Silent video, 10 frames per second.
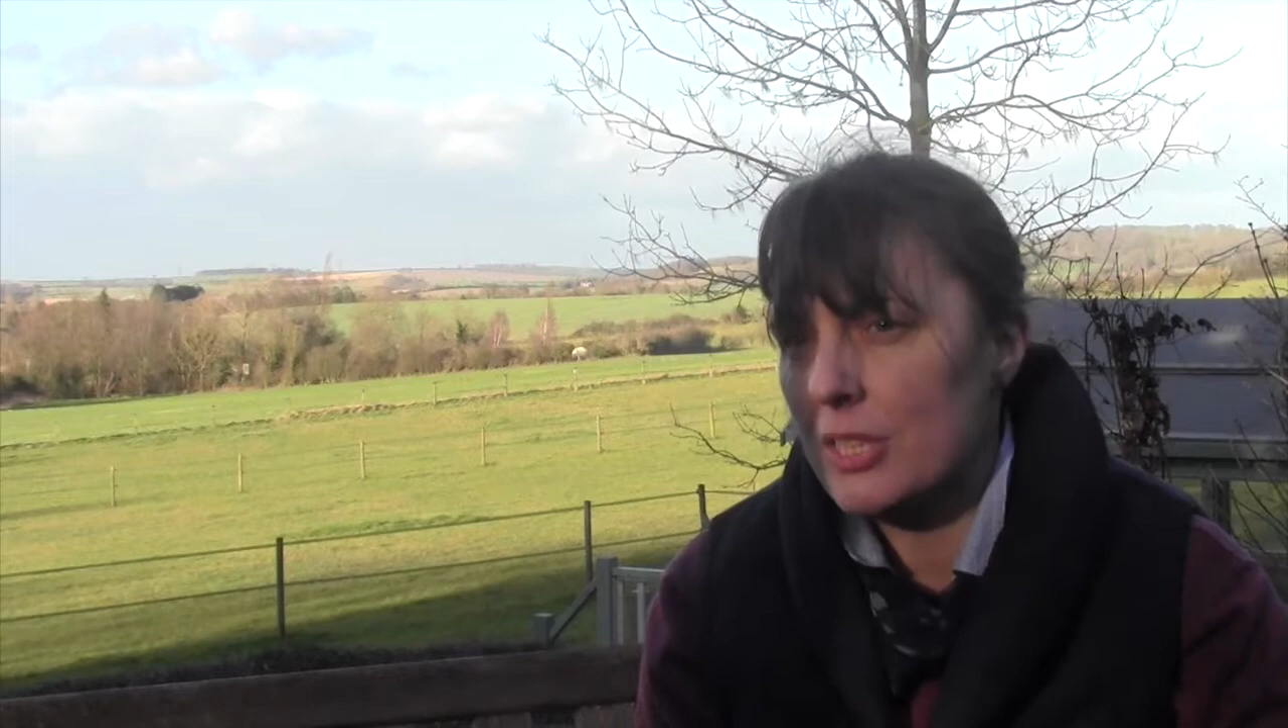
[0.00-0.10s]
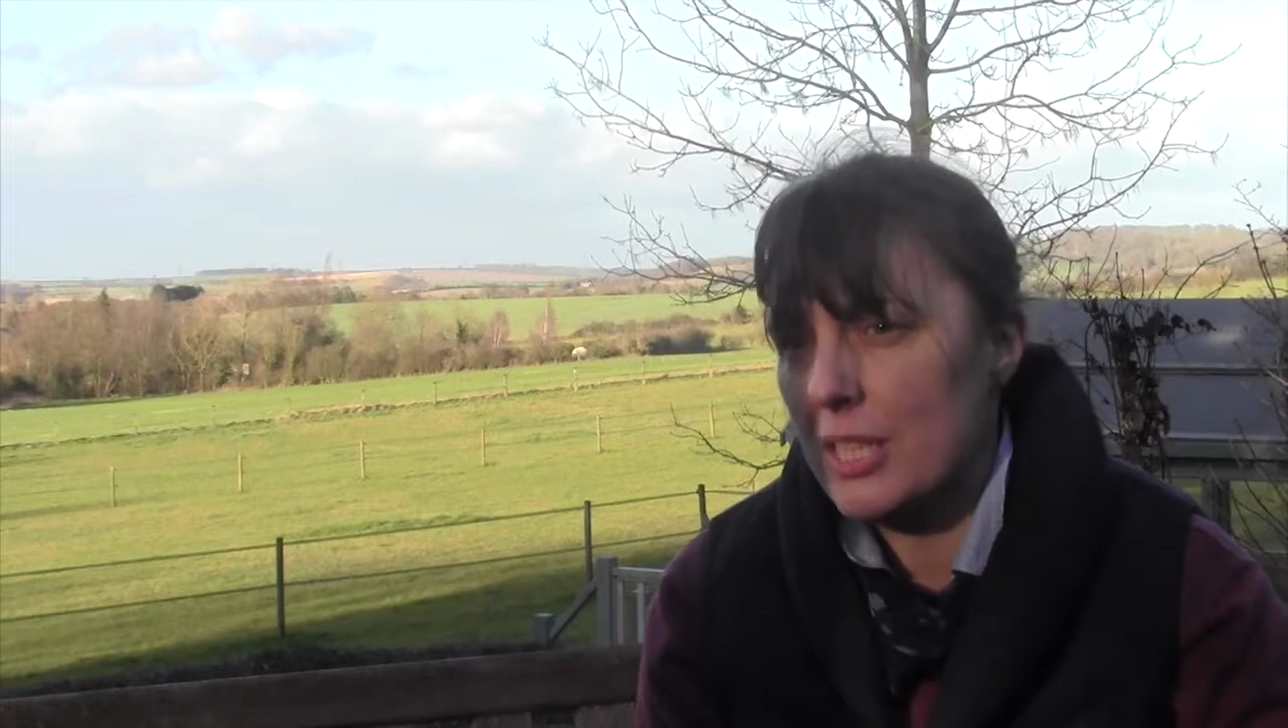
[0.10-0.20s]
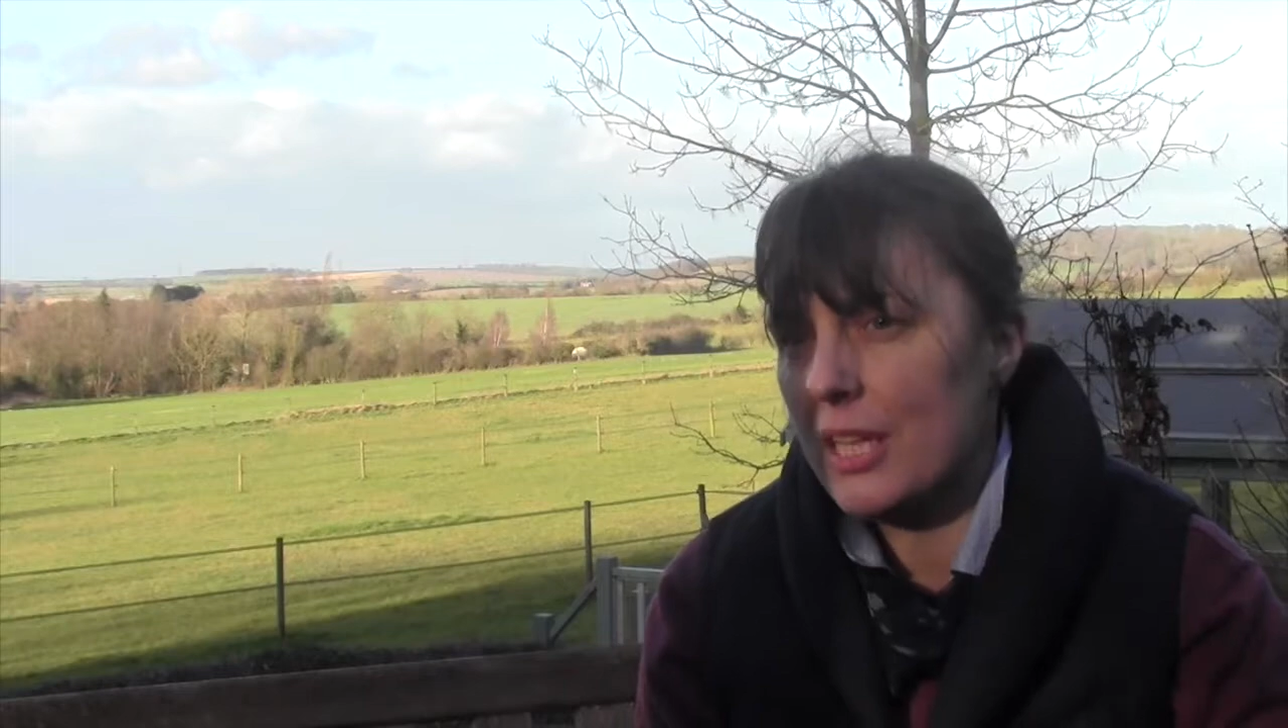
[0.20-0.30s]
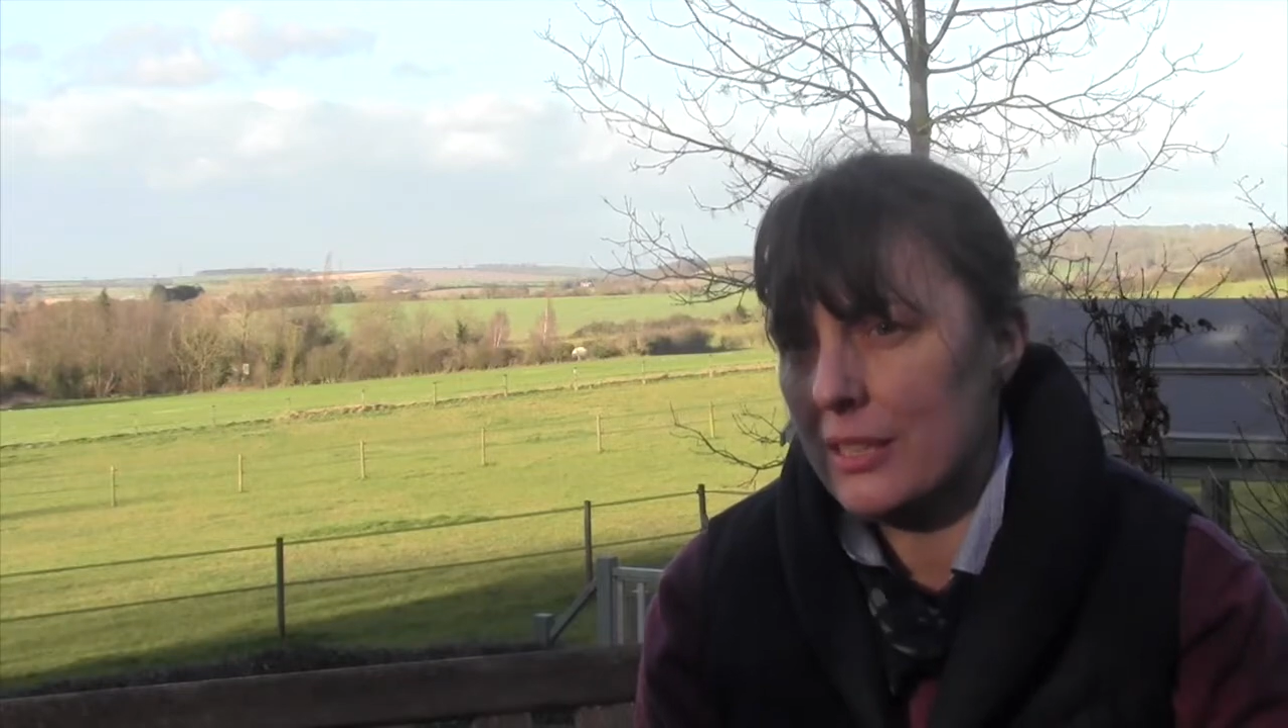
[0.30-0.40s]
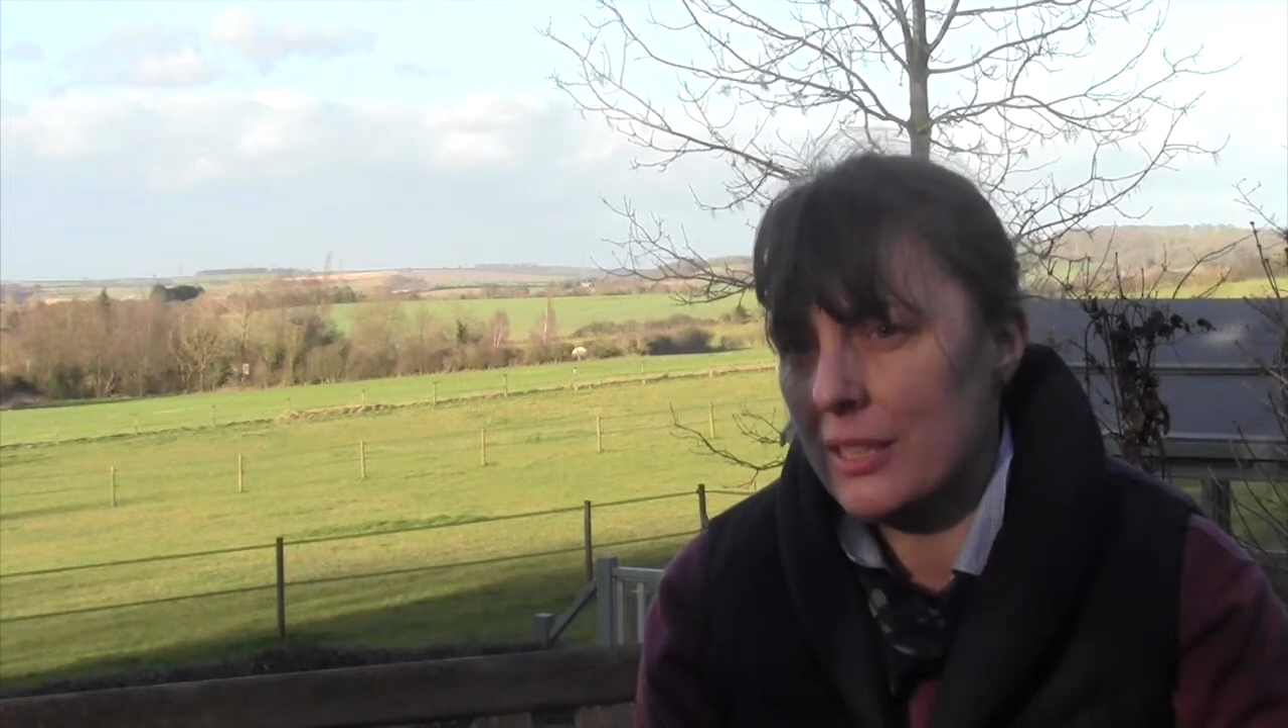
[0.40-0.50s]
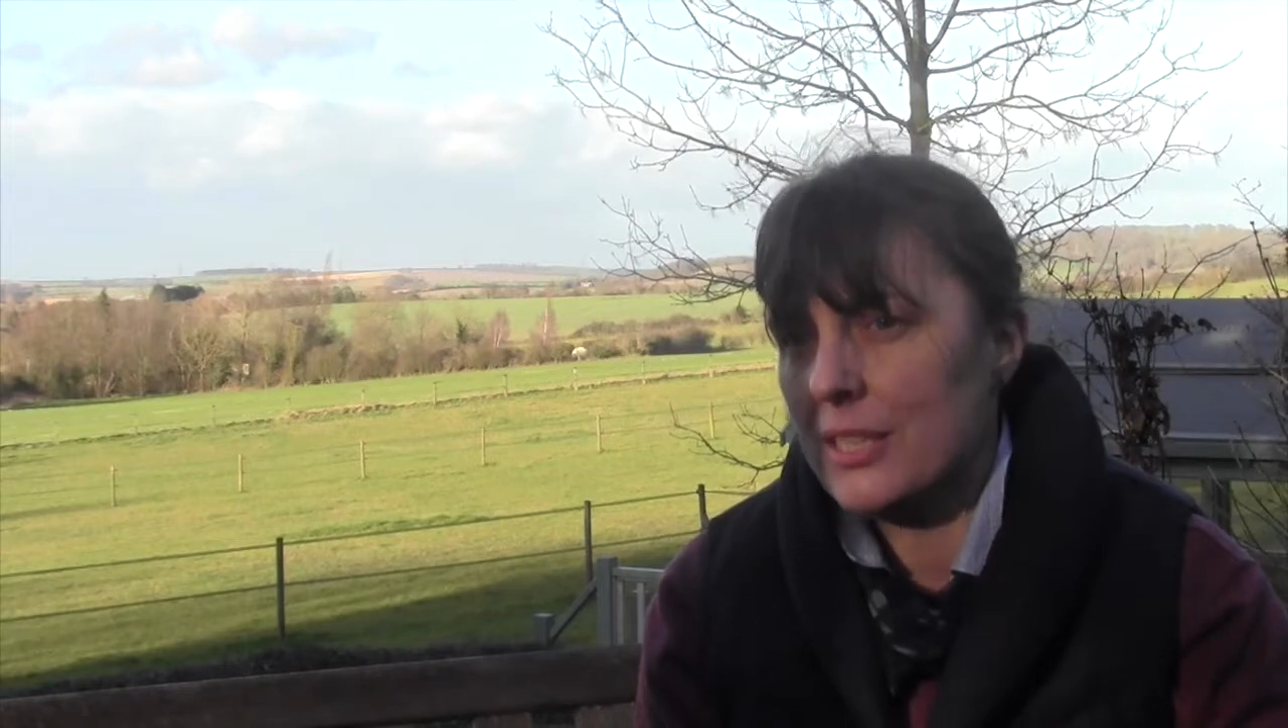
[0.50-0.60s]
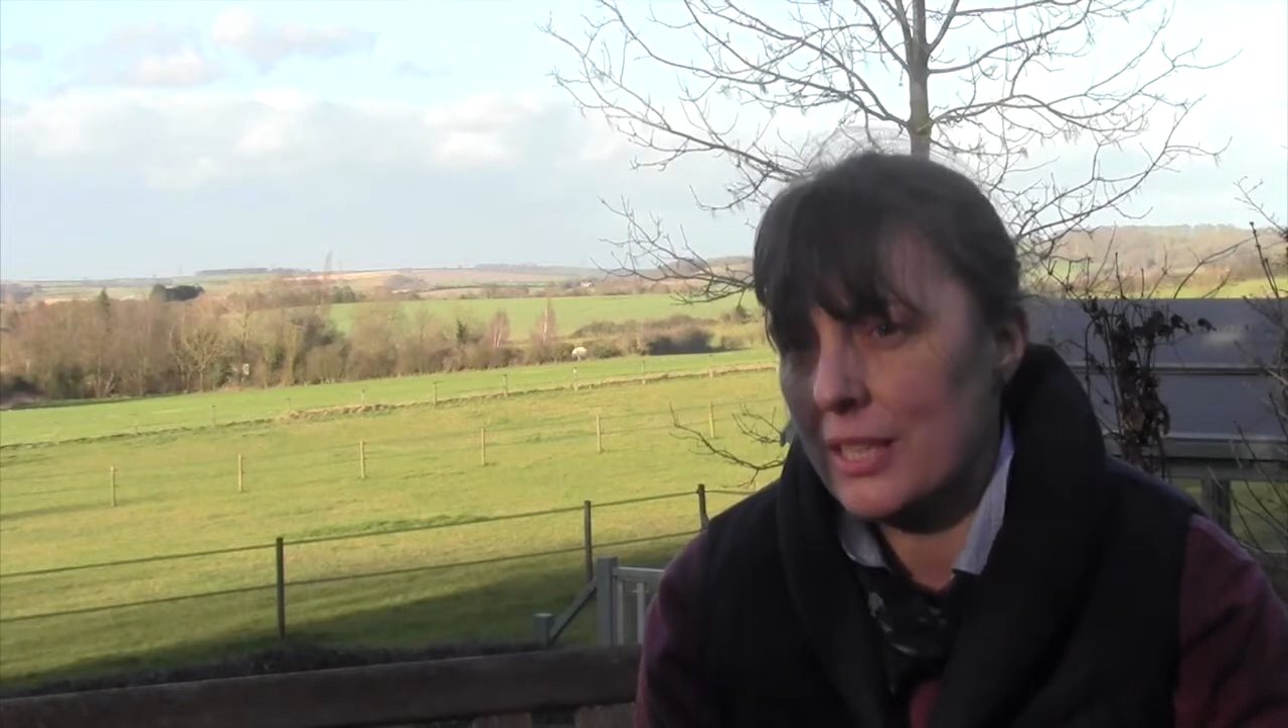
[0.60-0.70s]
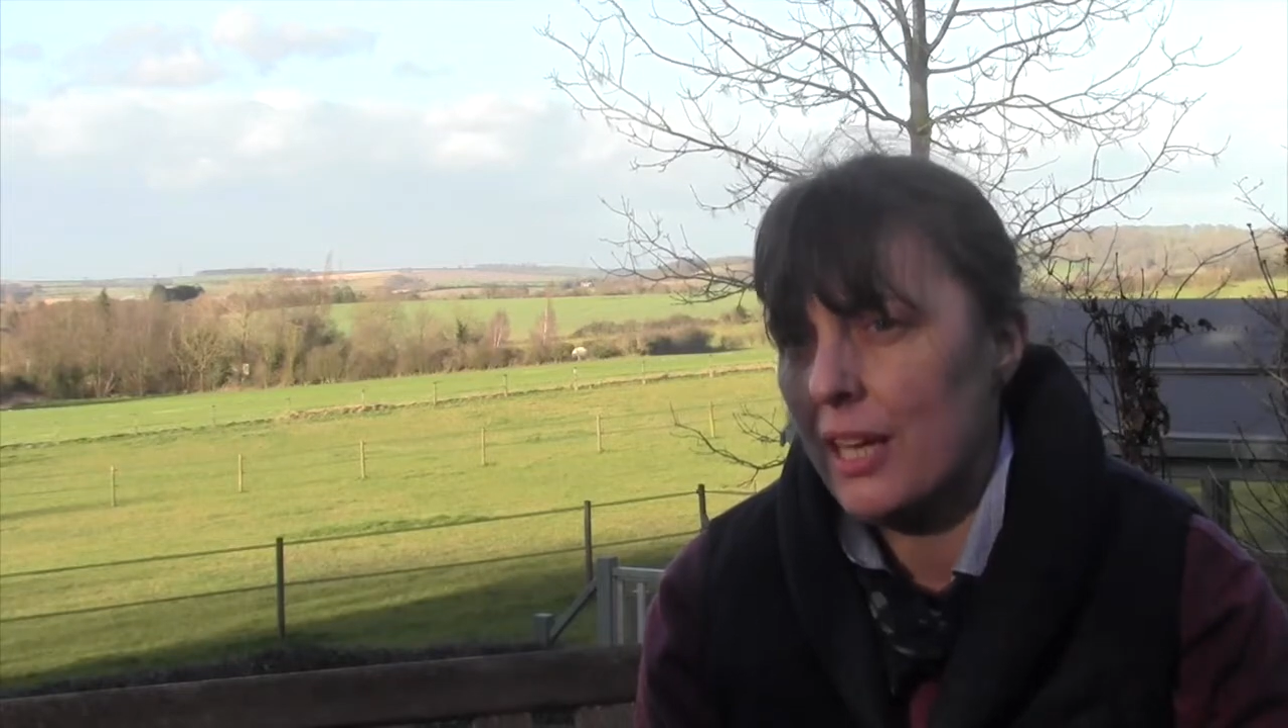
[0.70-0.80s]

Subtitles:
stead in this